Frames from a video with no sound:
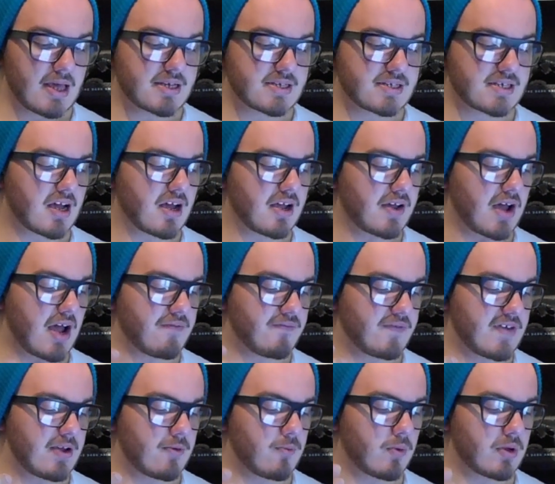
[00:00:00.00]
so I
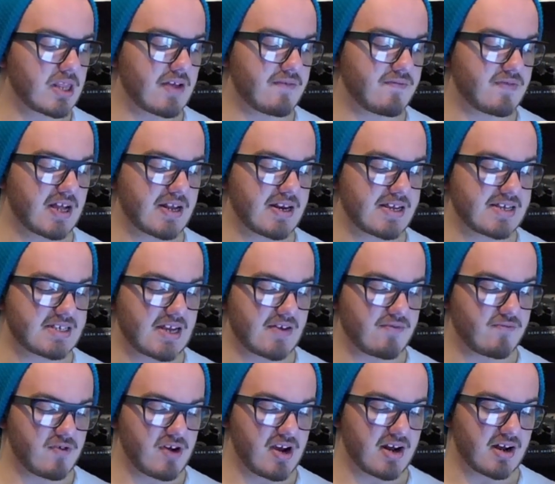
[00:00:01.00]
think what they've done is
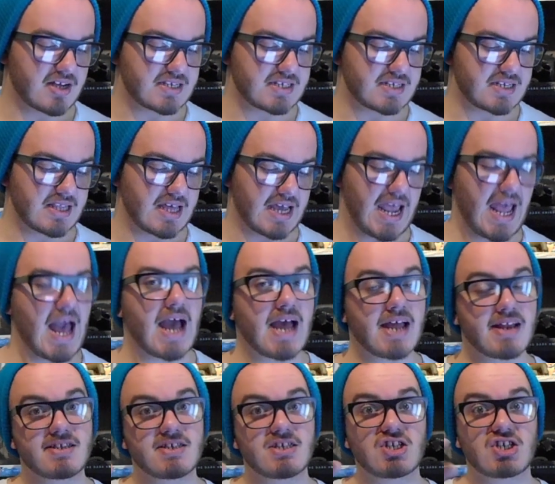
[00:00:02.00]
they've realised that they
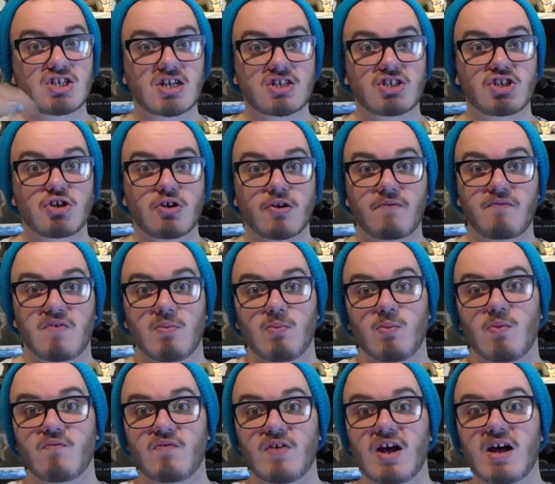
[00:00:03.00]
had such a good thing
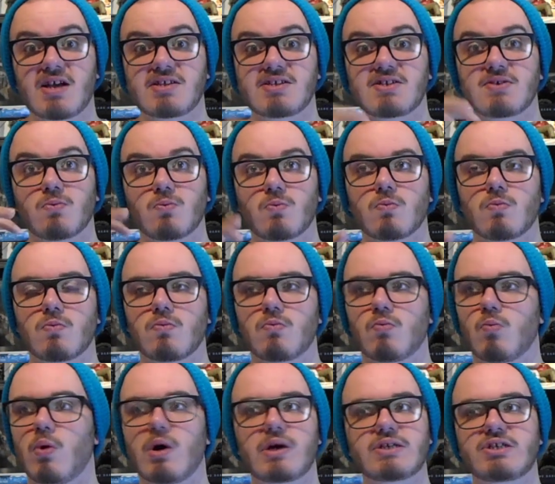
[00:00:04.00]
with us.
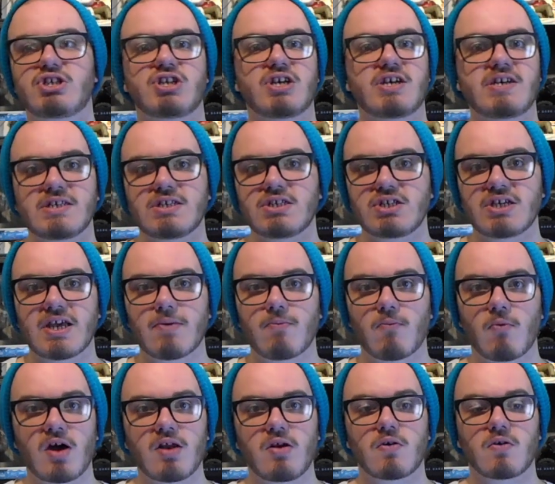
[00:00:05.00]
Why change it?
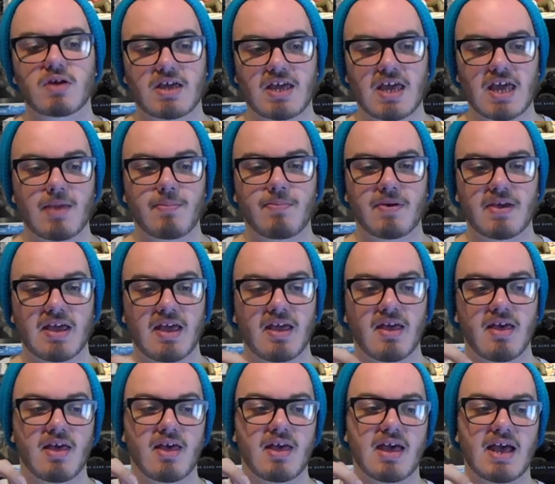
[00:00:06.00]
Why not keep
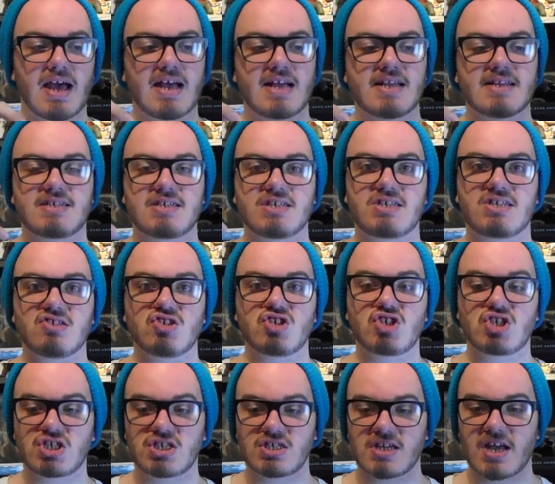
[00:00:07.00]
it as this
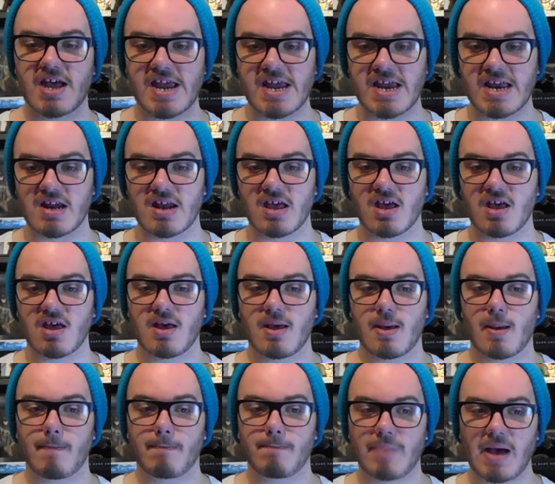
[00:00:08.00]
insane,
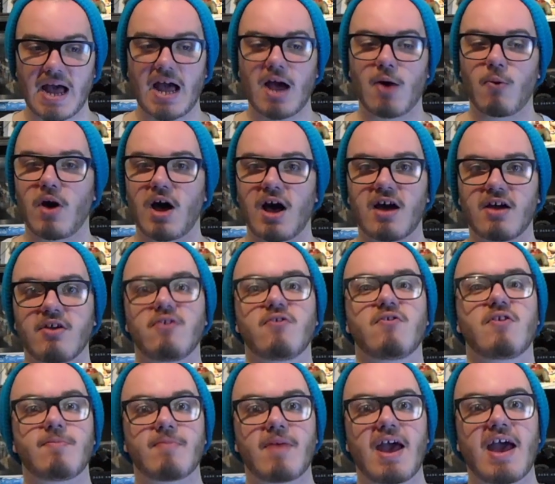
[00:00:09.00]

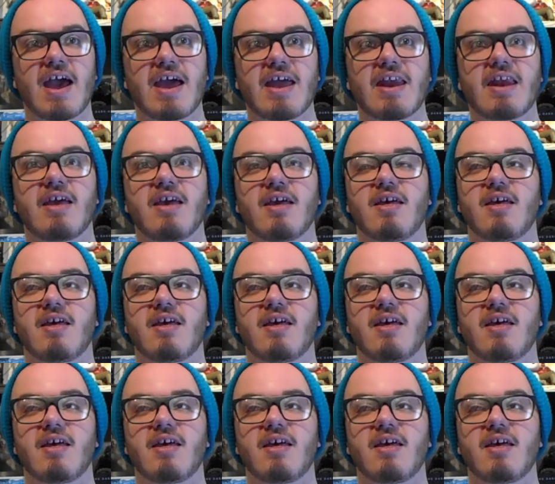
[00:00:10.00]
power-hungry man